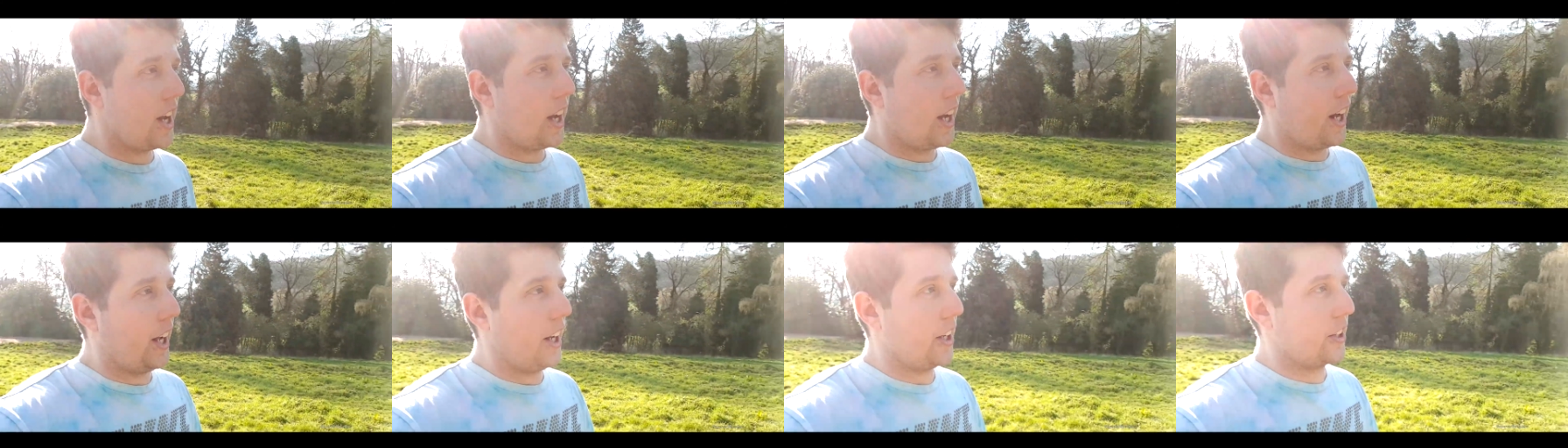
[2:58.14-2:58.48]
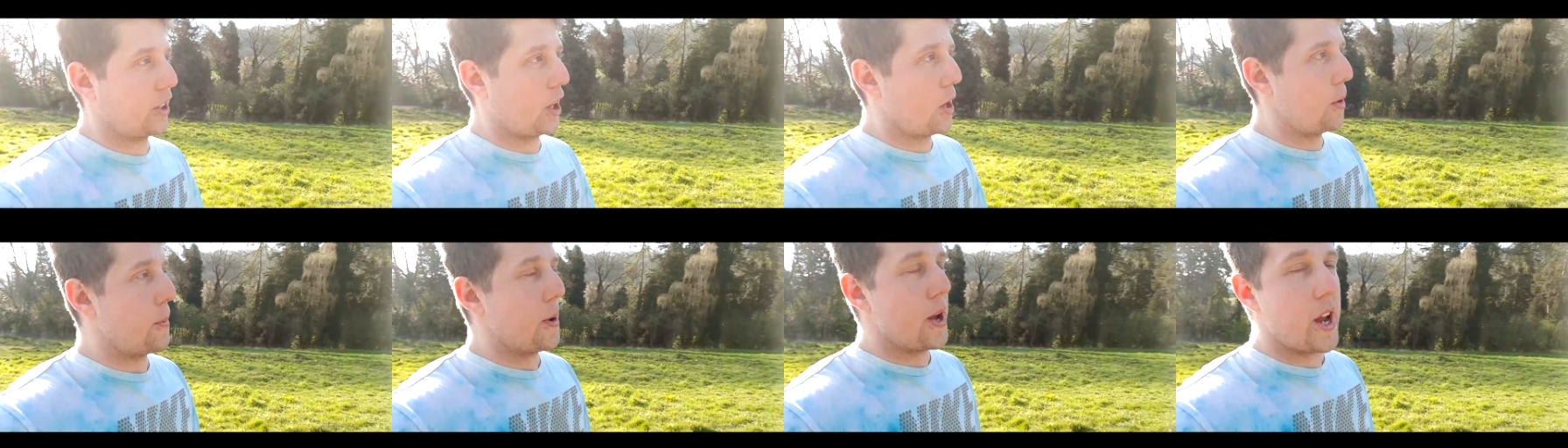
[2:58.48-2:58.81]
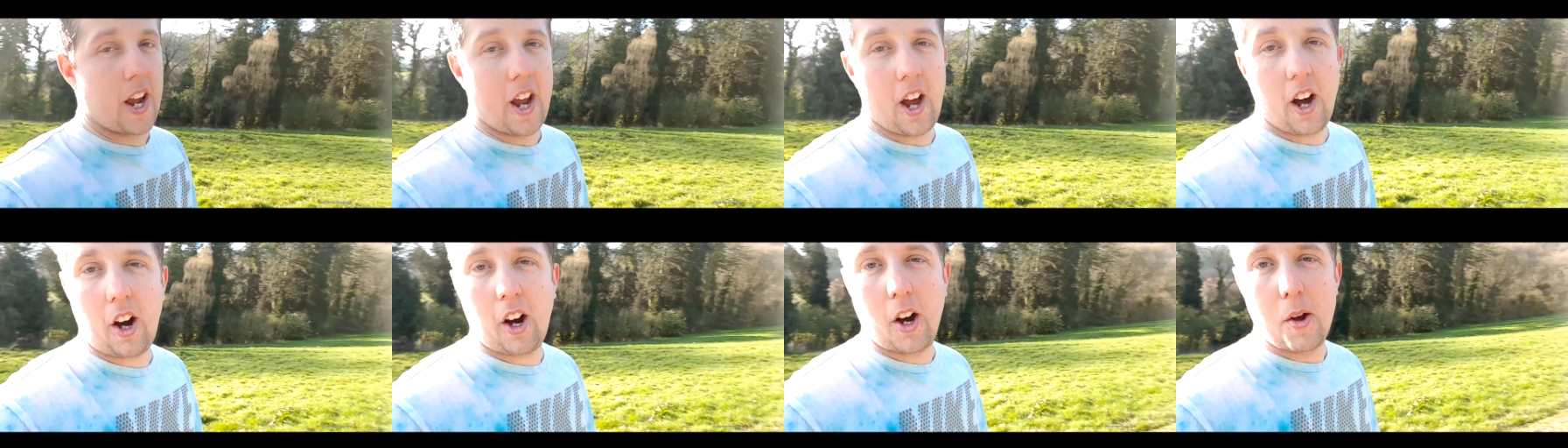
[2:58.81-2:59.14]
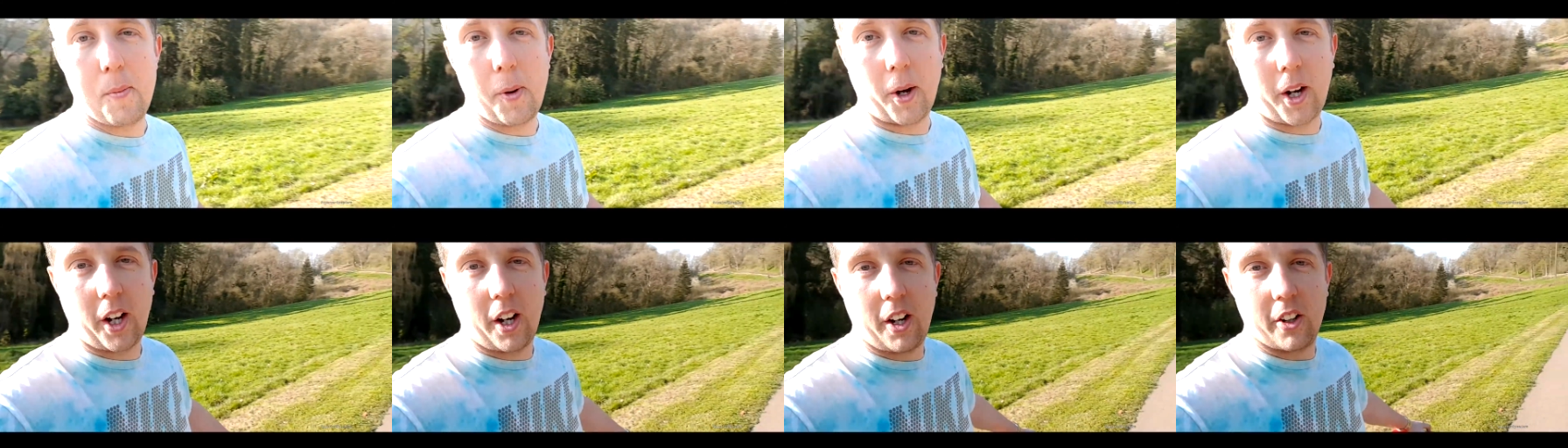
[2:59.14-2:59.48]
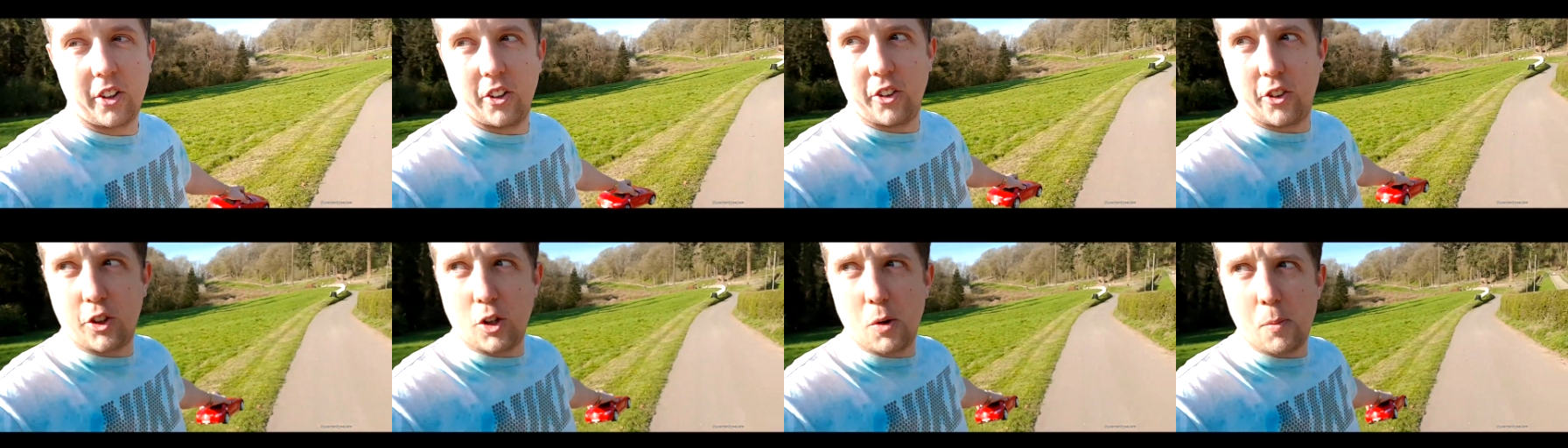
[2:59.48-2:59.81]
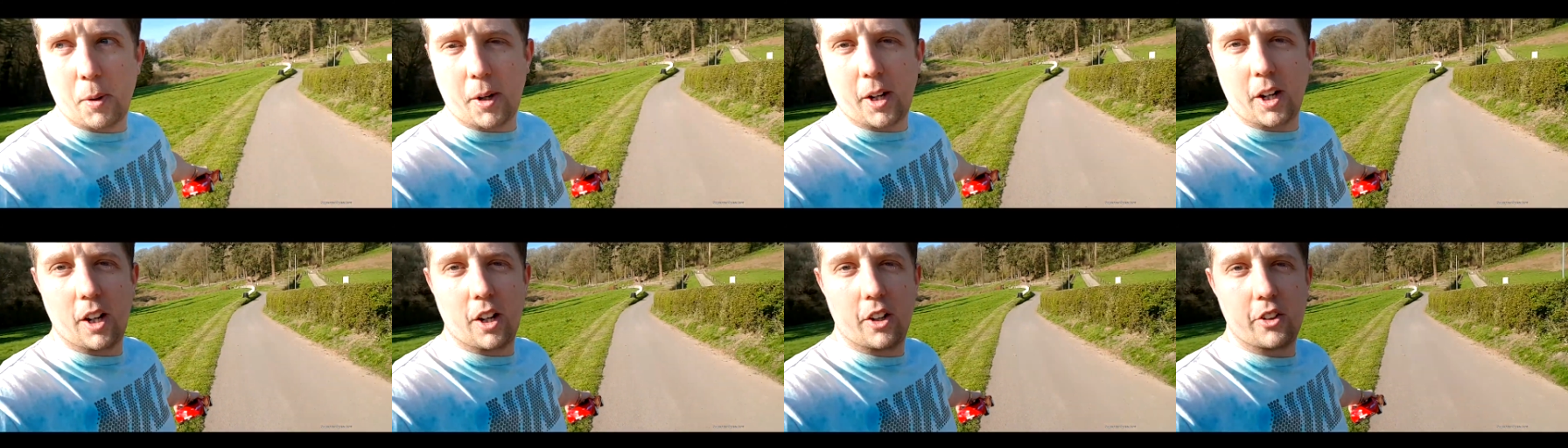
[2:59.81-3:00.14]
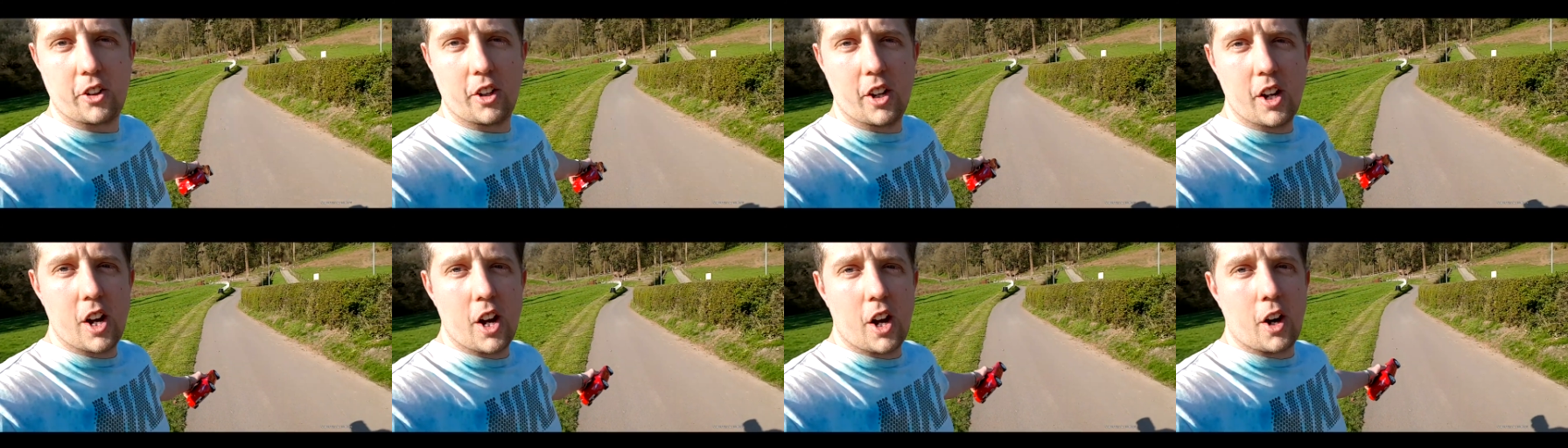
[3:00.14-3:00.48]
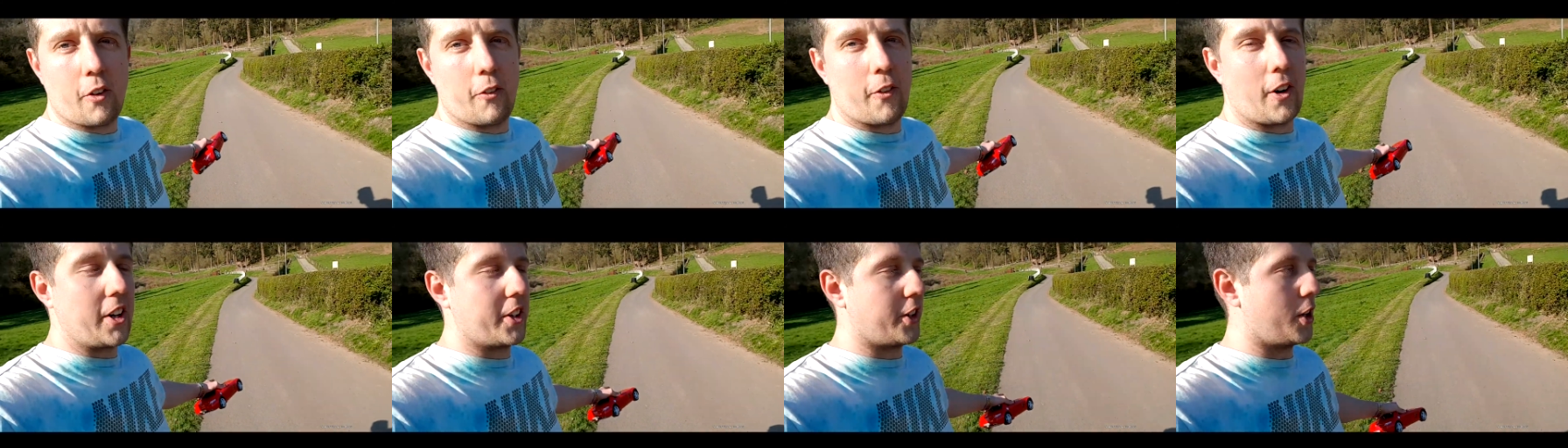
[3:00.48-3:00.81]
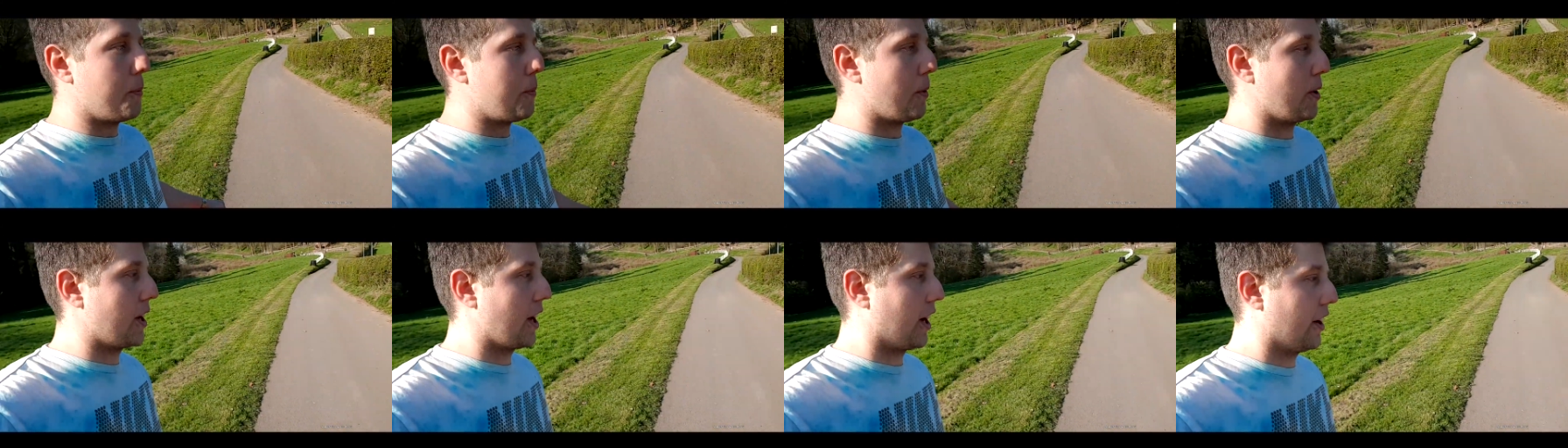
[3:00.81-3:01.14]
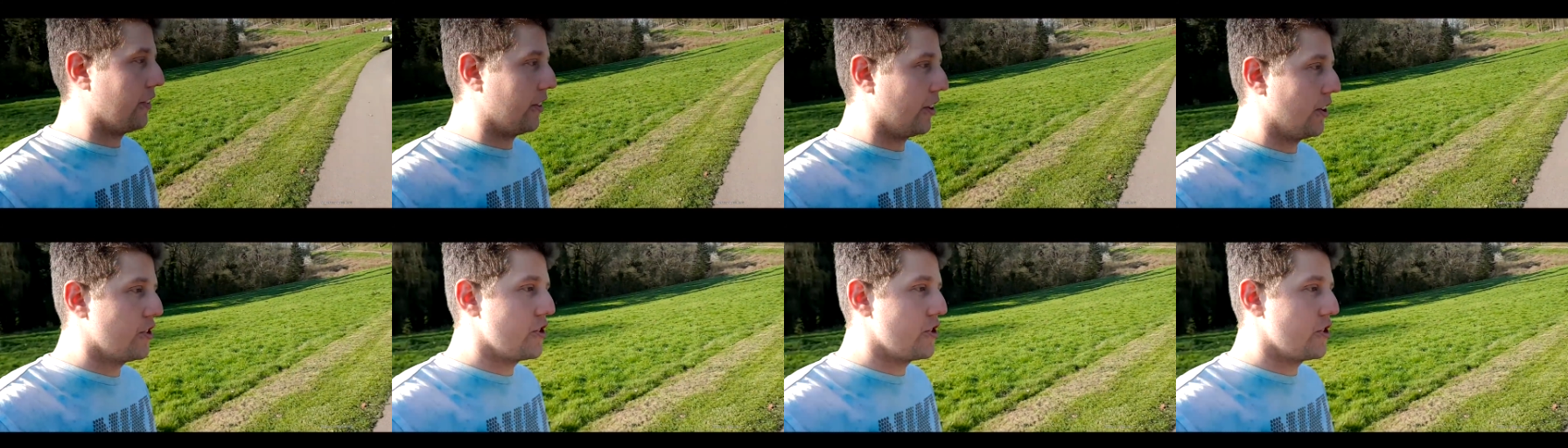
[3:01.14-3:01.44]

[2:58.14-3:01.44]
And there's going to be hypercars and supercars racing up and down this